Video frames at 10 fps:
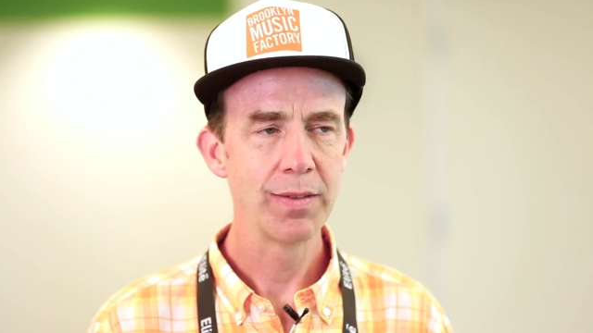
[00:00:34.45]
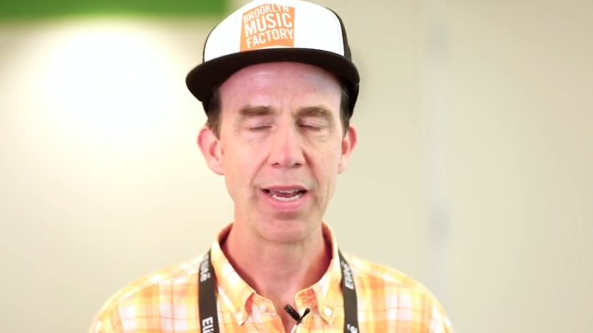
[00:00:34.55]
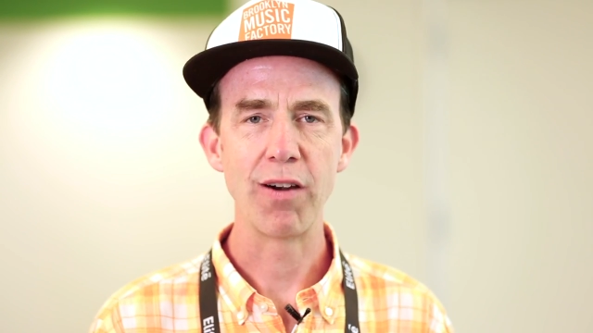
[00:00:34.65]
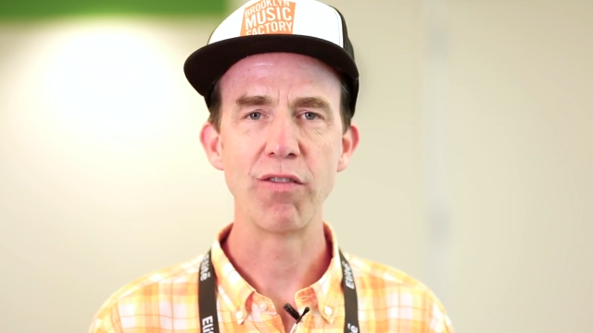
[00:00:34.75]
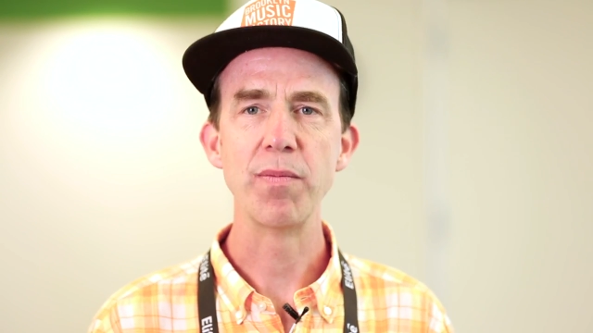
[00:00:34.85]

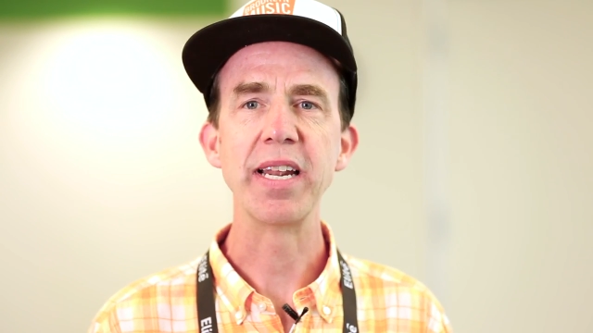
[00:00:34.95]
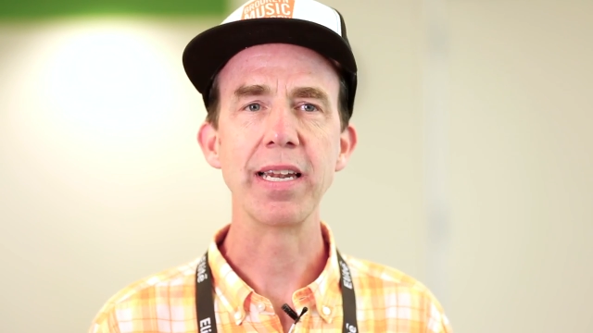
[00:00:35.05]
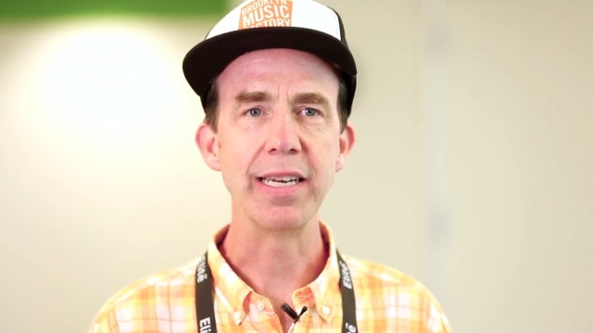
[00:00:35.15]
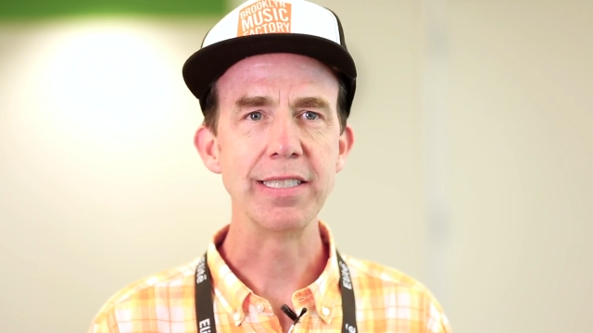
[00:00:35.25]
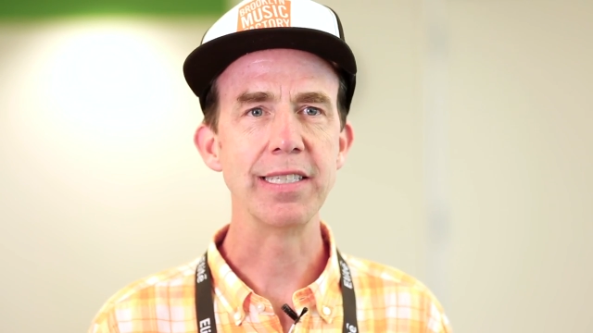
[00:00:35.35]
however many
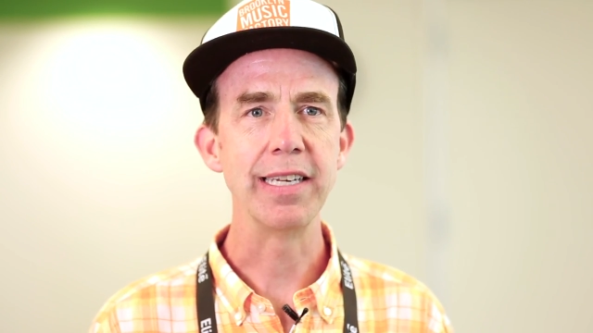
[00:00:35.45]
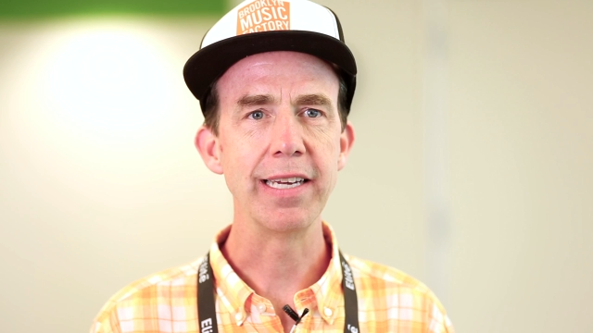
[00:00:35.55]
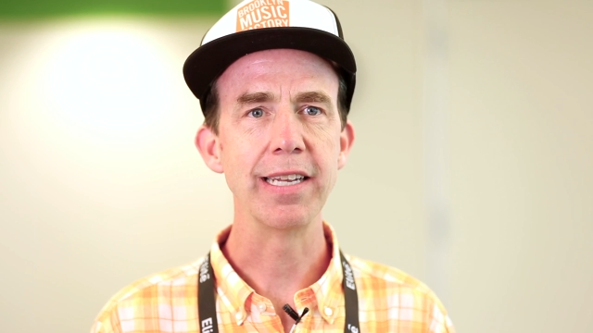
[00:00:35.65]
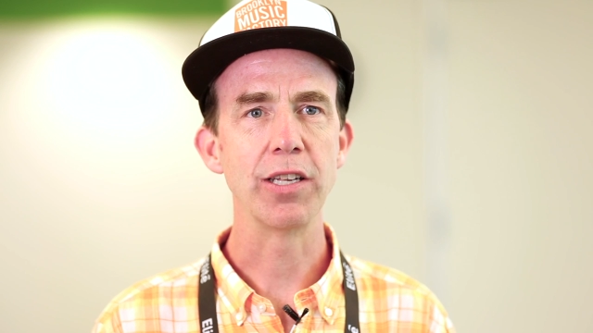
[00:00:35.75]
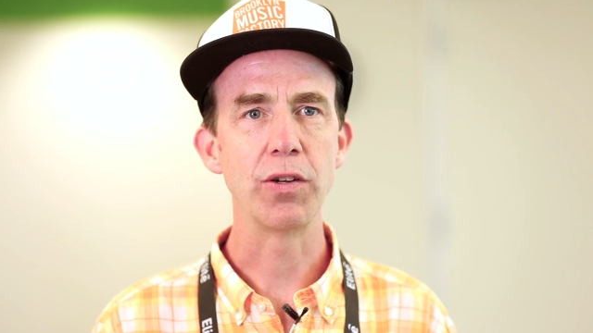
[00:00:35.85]
leads you
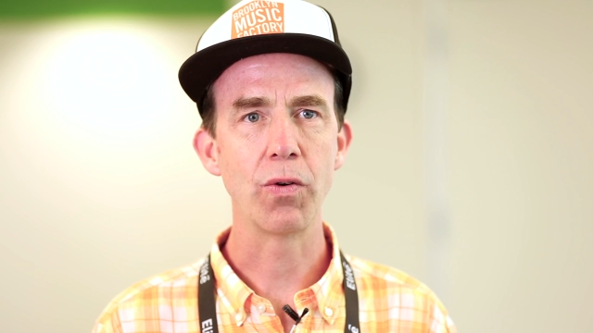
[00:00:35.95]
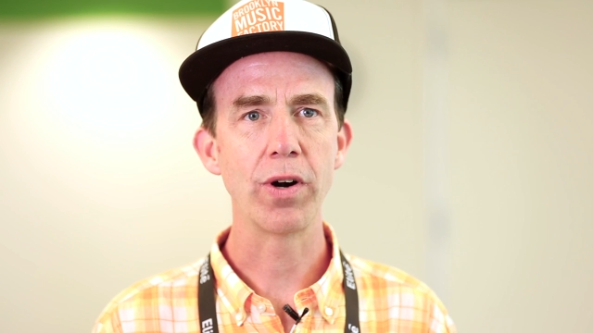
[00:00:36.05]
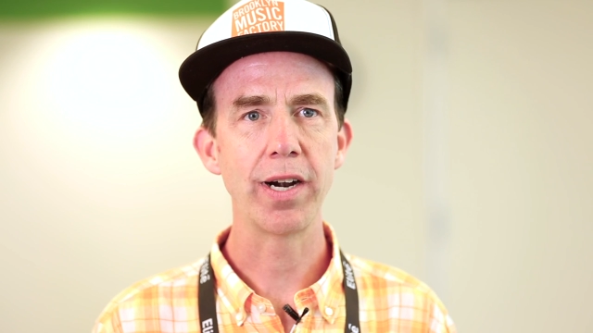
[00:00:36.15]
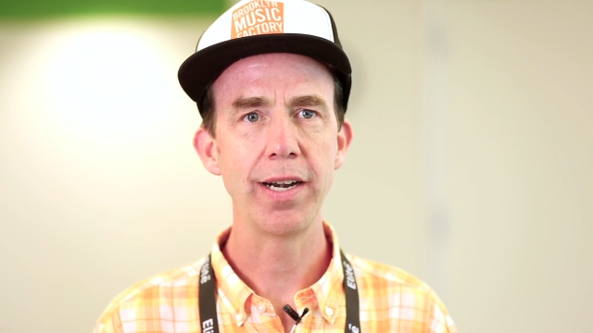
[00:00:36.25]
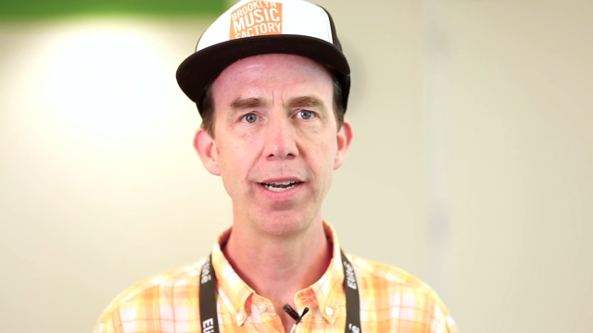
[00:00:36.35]
need in the
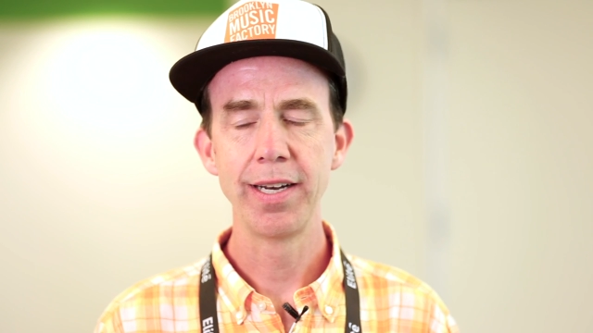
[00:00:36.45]
door,